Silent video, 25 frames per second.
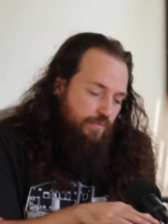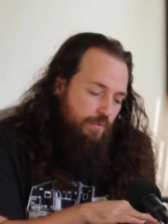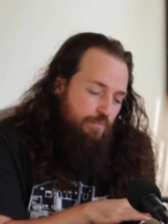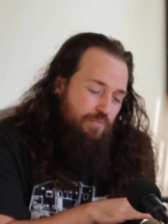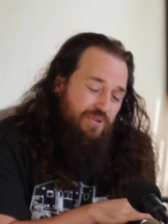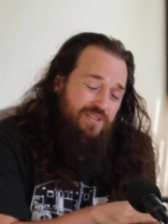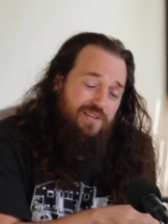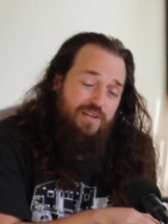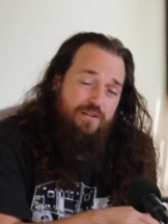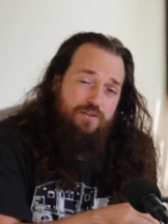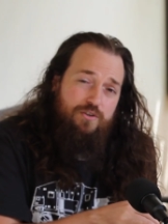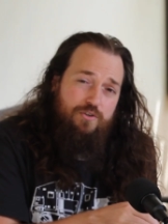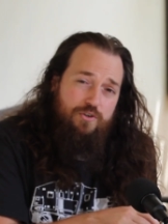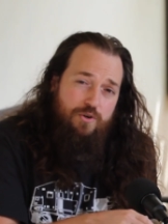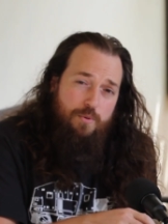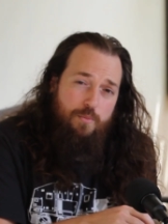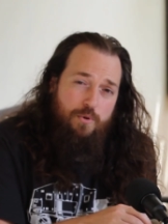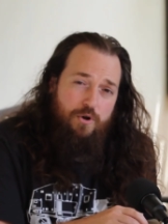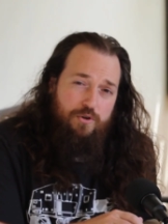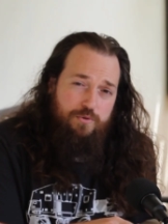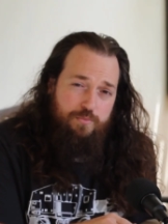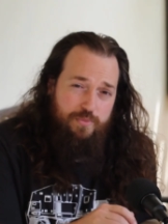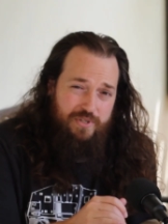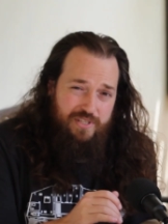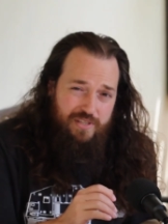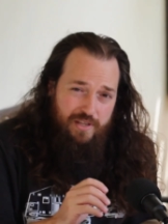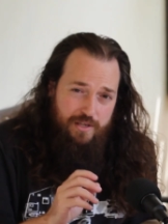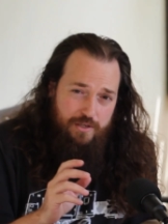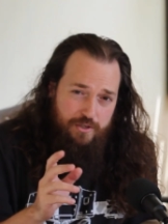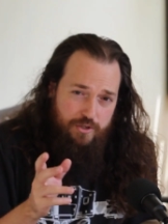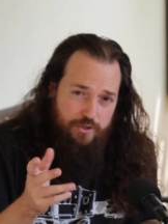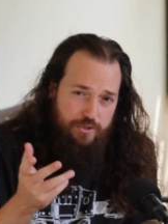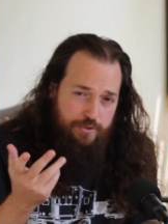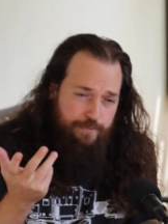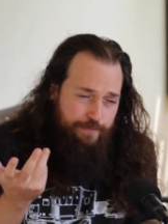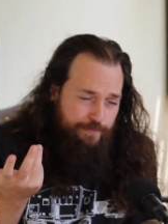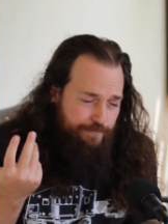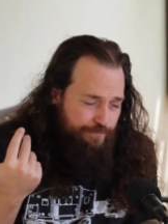percentage command
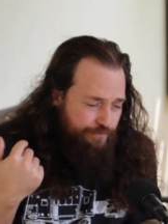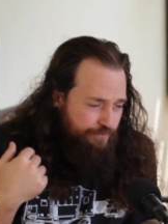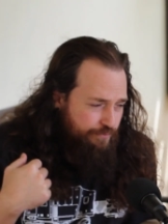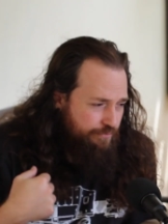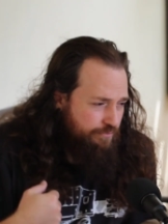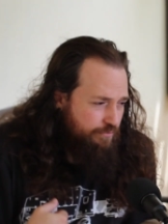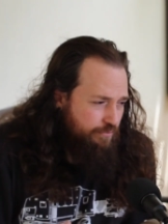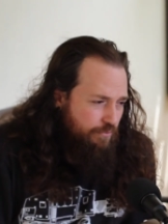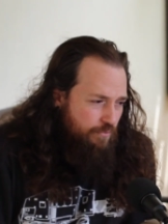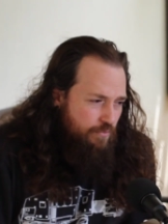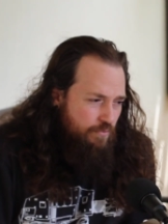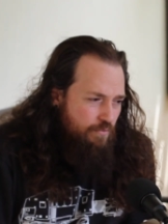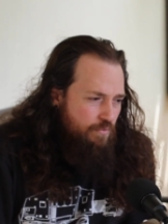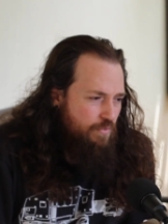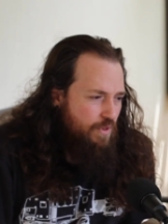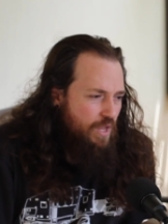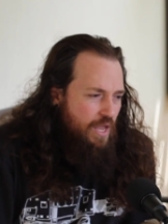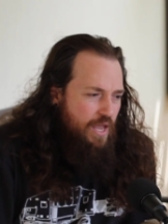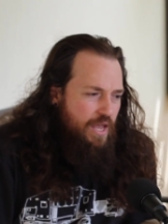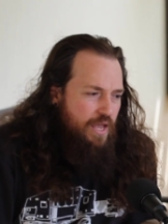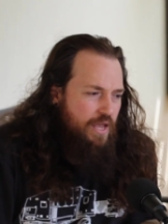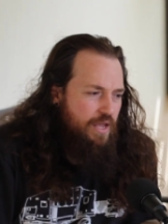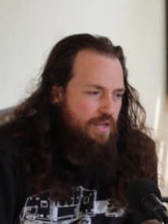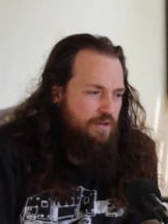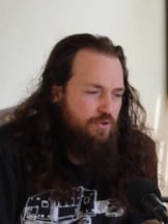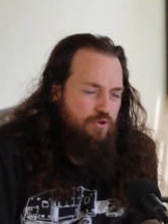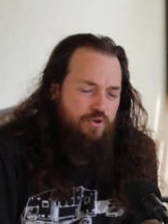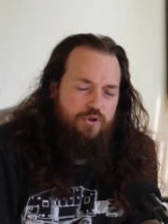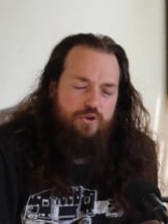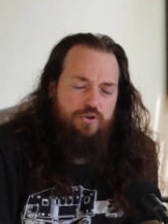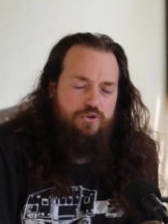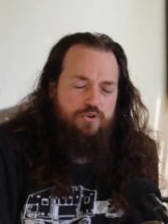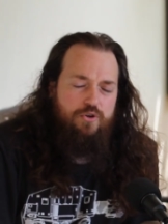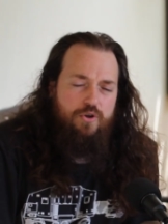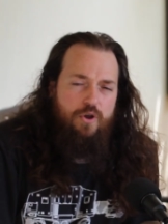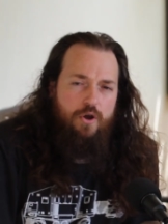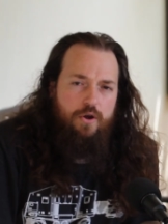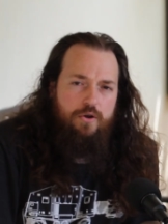percentage, and you're
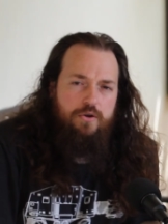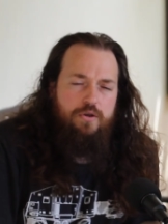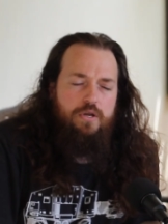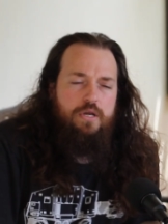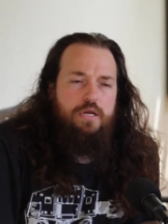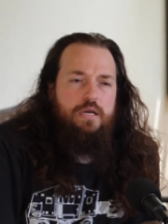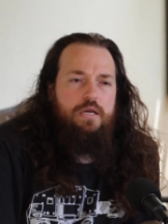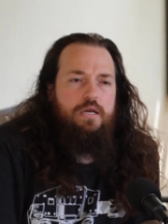good to go.